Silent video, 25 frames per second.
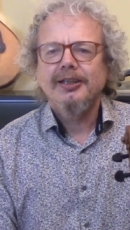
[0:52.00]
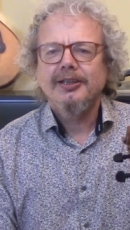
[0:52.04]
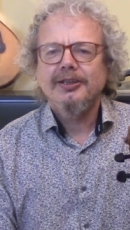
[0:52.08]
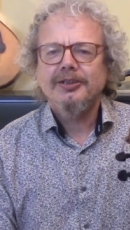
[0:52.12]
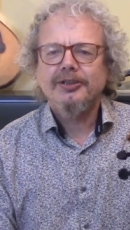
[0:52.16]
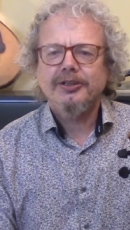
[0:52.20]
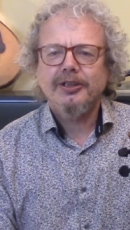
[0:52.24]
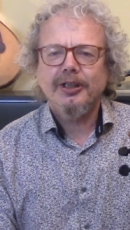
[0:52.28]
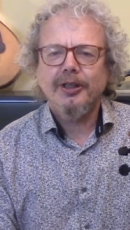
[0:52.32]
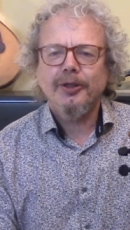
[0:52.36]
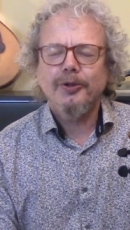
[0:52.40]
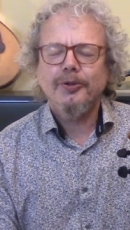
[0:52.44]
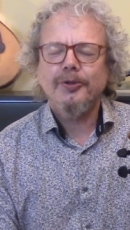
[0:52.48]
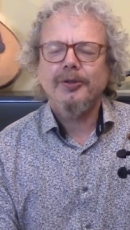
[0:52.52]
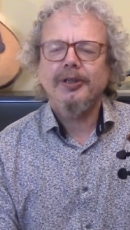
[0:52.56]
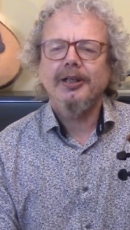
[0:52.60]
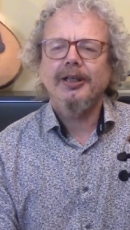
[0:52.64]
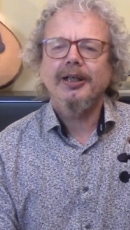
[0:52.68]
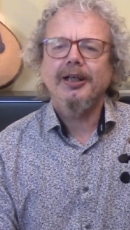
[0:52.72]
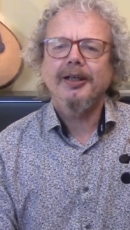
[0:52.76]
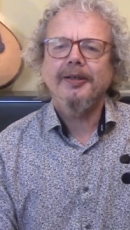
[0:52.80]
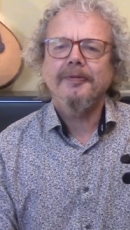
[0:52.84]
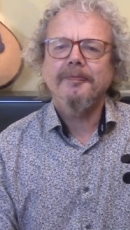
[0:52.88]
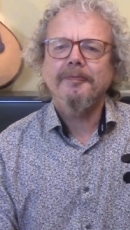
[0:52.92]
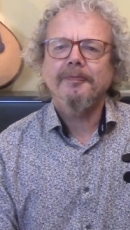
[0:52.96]
So
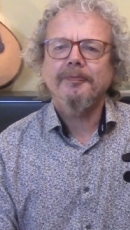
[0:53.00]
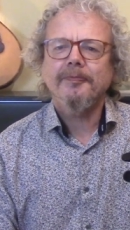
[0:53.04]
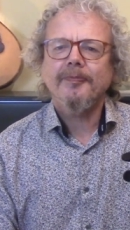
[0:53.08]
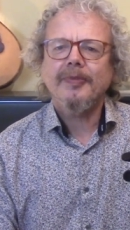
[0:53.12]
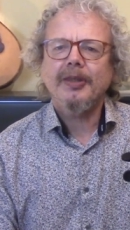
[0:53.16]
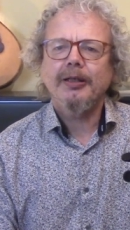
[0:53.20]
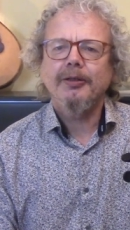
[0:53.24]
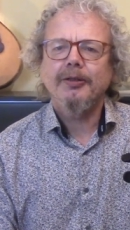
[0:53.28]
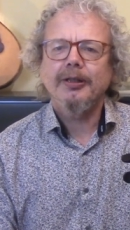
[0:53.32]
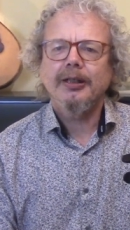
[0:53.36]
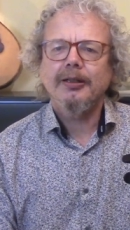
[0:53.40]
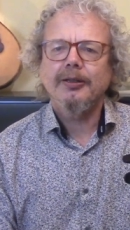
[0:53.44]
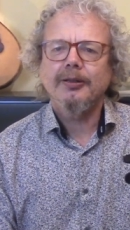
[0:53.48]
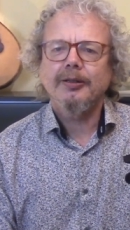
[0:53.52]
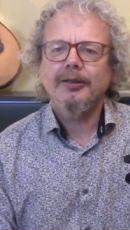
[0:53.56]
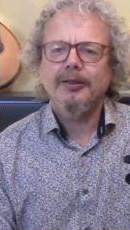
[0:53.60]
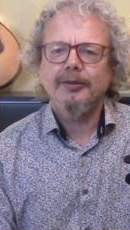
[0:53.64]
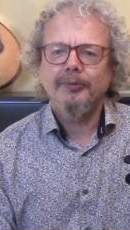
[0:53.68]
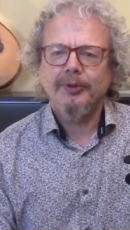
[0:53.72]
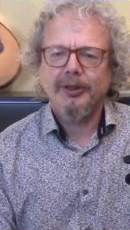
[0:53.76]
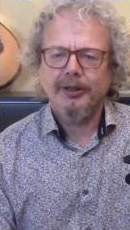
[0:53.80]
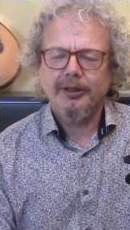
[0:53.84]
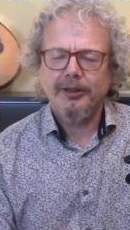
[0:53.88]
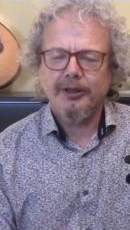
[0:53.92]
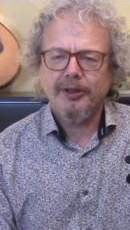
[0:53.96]
um,
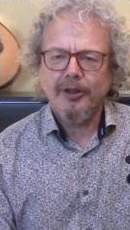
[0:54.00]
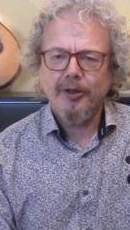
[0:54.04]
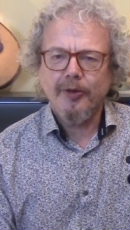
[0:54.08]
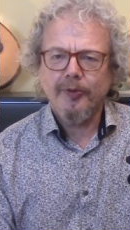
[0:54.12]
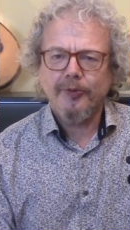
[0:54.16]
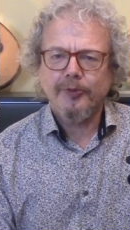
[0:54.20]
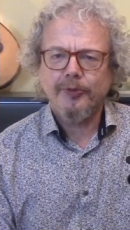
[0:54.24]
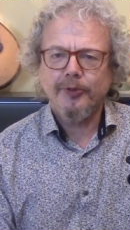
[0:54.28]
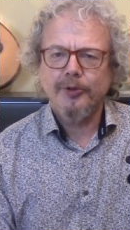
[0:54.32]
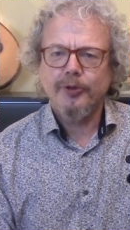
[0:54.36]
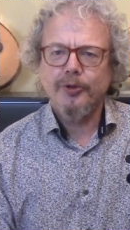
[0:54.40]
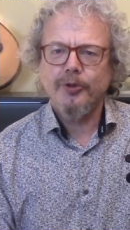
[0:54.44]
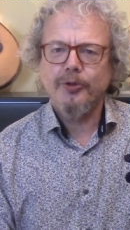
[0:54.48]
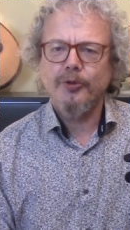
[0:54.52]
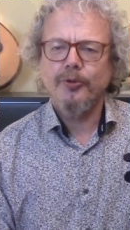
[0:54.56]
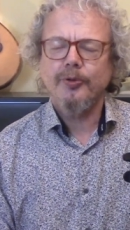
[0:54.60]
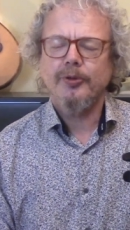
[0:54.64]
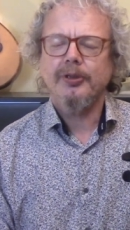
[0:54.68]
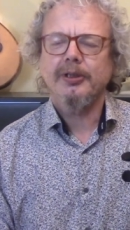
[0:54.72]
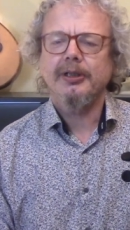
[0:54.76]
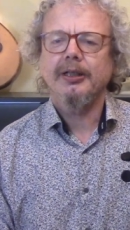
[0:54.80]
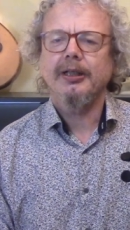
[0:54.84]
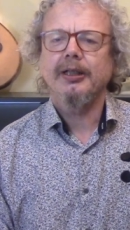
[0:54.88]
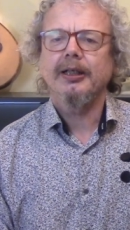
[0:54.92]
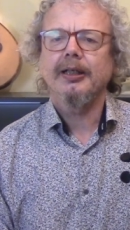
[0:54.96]
we're going to go
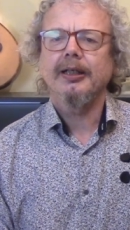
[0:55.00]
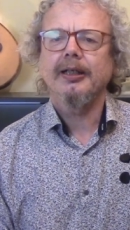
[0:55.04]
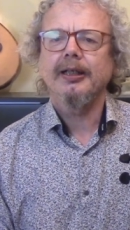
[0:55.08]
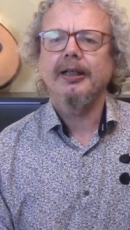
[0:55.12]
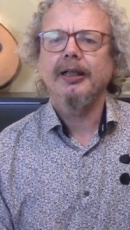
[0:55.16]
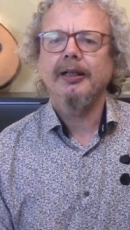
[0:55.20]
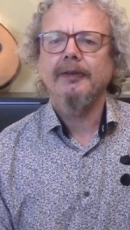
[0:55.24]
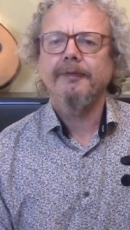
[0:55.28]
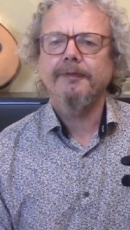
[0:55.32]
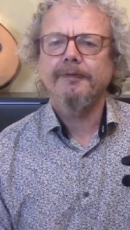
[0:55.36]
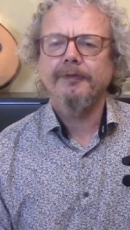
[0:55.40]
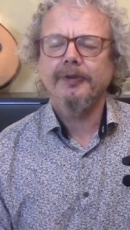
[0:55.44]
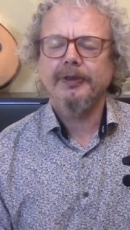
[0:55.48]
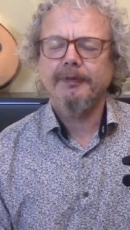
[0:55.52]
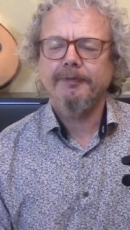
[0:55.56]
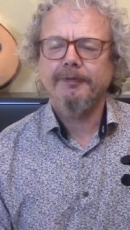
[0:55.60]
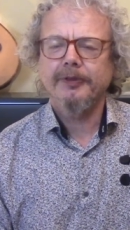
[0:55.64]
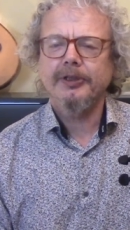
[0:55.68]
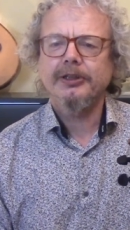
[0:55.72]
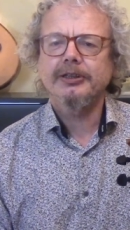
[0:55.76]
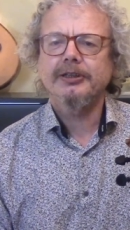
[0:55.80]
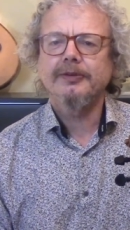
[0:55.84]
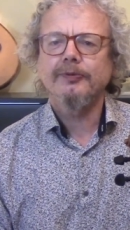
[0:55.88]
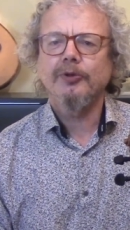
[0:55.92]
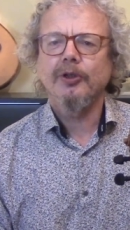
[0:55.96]
through. I'll f
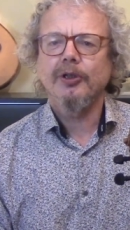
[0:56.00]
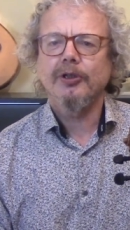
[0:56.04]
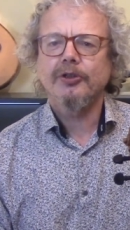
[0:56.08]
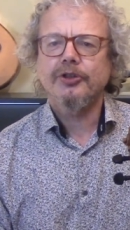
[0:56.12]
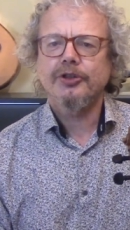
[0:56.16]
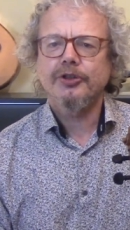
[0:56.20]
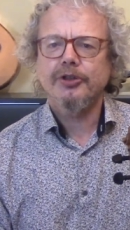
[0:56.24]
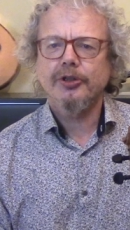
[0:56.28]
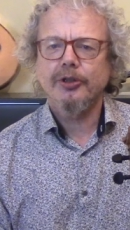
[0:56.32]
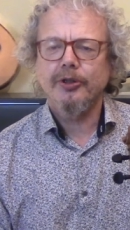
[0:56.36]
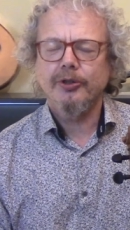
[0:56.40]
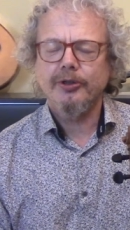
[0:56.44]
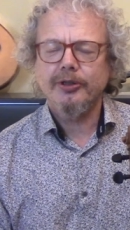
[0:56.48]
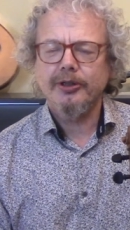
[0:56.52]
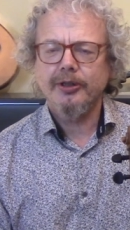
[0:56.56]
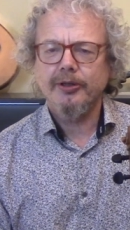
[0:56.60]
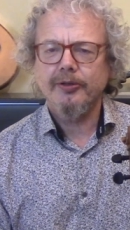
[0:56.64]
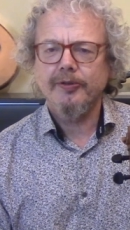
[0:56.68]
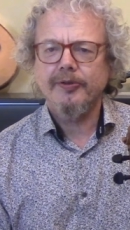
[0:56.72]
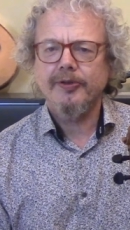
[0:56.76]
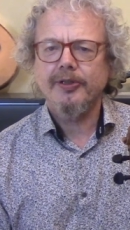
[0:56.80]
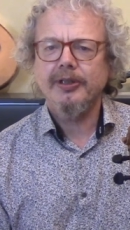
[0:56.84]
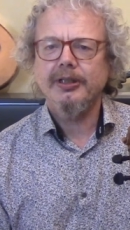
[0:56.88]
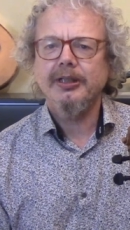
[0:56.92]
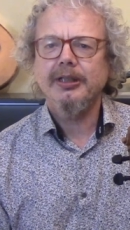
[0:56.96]
first of all show
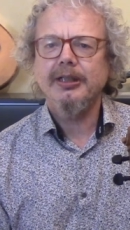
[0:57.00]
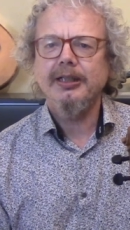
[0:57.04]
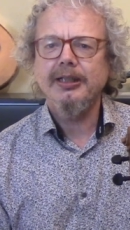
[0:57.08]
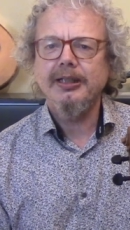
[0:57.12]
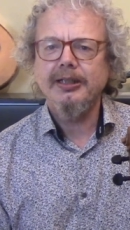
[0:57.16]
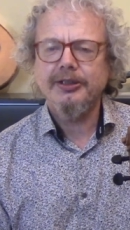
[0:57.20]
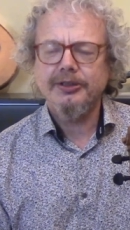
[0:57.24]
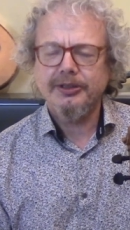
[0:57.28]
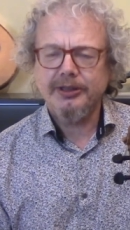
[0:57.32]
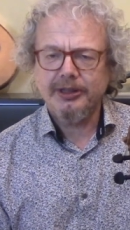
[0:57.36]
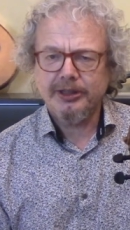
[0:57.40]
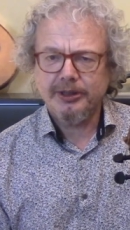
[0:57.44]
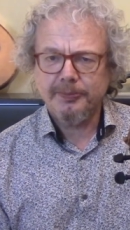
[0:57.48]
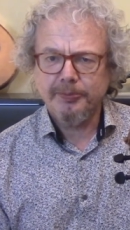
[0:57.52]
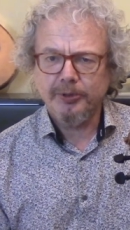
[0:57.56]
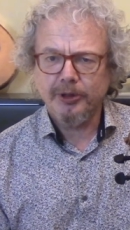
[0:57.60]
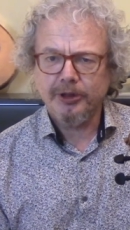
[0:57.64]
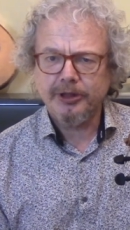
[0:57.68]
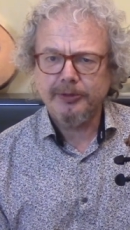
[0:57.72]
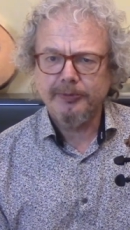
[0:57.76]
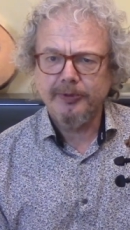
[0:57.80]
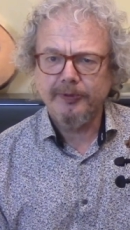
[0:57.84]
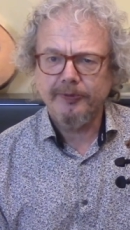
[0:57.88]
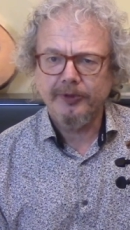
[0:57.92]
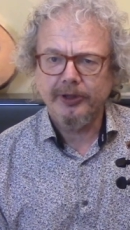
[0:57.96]
you the easiest
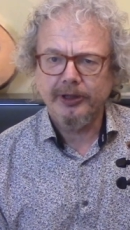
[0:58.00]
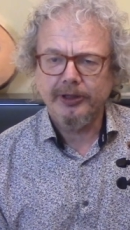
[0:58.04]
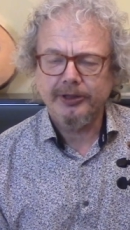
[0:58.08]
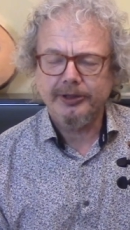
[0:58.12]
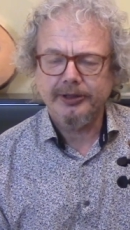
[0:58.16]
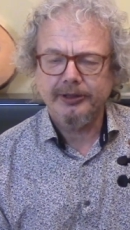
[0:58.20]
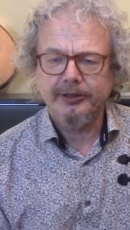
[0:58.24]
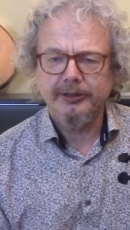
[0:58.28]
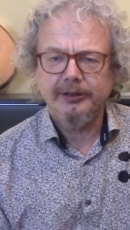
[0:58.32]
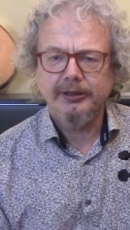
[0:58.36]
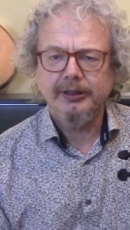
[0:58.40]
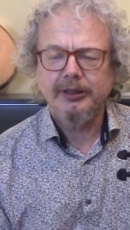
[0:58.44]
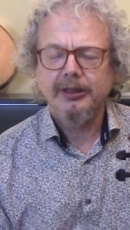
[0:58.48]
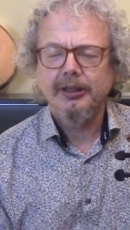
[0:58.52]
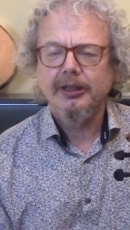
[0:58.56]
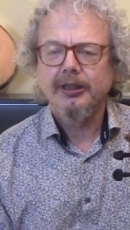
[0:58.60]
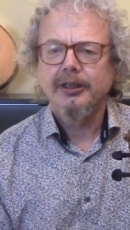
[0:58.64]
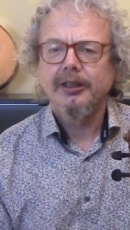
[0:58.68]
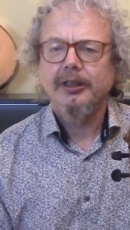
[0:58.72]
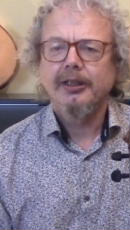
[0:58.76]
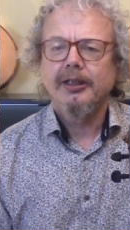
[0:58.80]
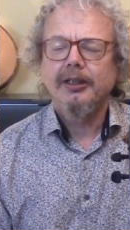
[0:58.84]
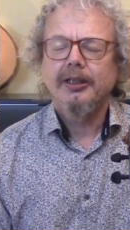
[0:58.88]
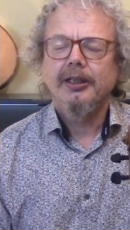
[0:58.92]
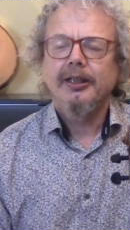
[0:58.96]
possible version.
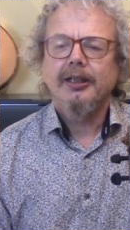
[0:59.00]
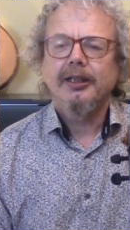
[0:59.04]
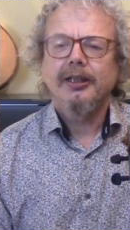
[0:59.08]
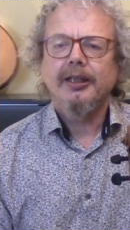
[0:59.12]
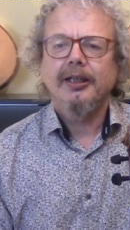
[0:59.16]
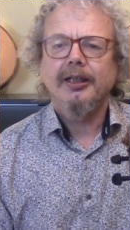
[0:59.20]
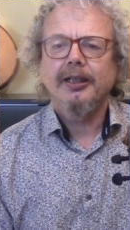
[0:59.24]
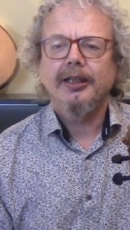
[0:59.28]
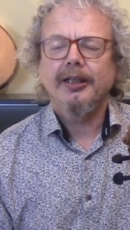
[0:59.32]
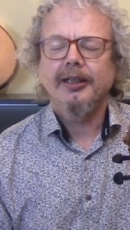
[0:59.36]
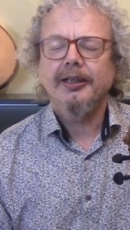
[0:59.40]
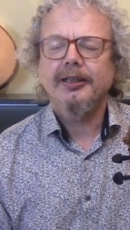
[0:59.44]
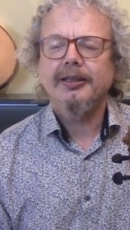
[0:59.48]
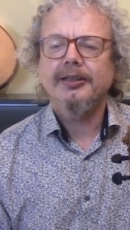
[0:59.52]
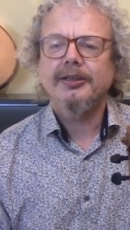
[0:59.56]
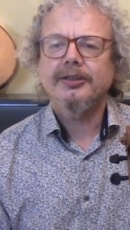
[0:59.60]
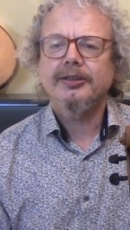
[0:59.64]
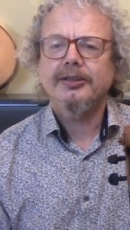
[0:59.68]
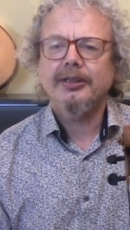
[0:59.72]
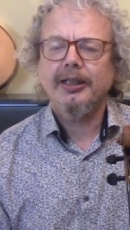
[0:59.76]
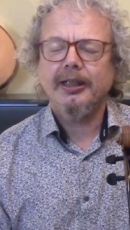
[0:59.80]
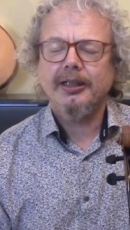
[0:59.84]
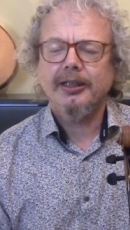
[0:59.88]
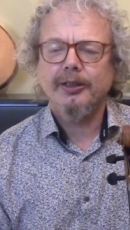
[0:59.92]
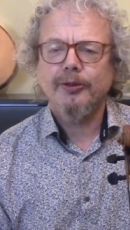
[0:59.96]
Uh, the
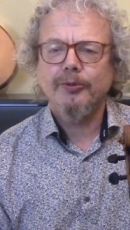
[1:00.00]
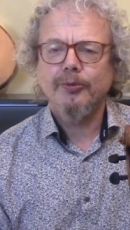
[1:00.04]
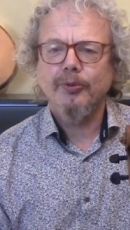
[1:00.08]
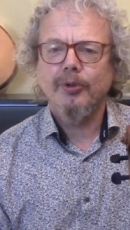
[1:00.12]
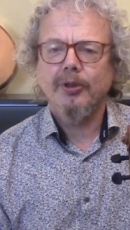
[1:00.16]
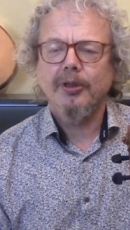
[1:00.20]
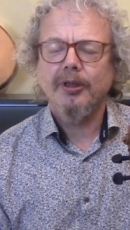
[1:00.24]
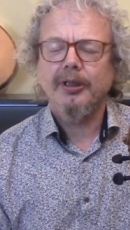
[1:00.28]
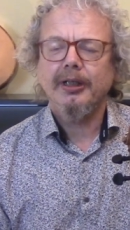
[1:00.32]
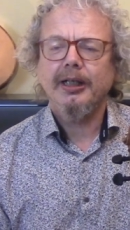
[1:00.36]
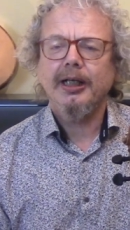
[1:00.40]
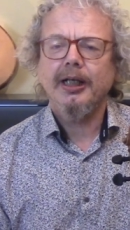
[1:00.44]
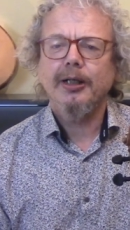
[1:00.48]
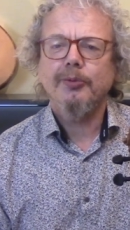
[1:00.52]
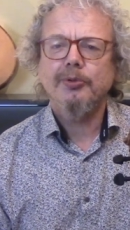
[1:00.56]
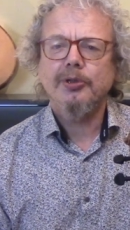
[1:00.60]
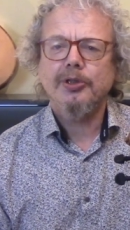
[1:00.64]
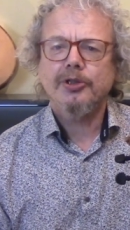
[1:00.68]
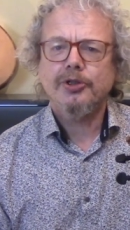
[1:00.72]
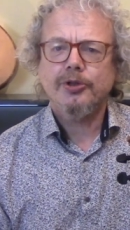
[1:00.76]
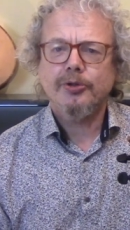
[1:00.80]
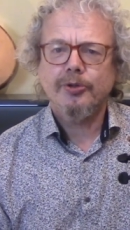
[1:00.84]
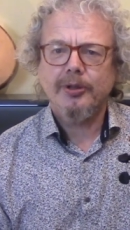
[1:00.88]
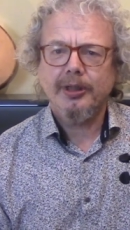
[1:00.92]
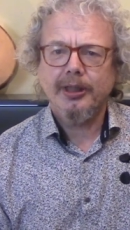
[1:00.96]
second one, I
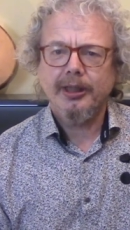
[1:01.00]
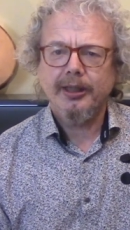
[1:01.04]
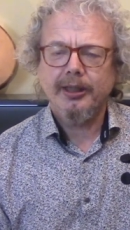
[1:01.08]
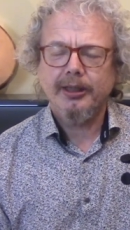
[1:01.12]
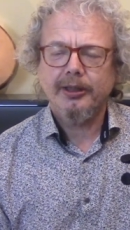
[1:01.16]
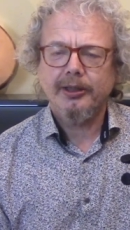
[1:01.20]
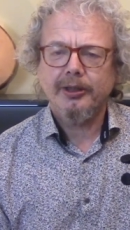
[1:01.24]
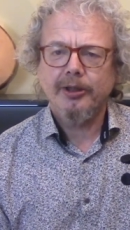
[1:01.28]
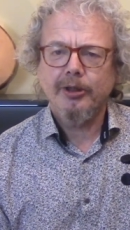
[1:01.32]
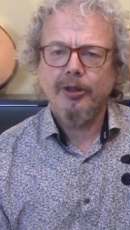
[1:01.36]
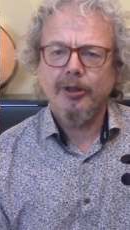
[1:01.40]
will try and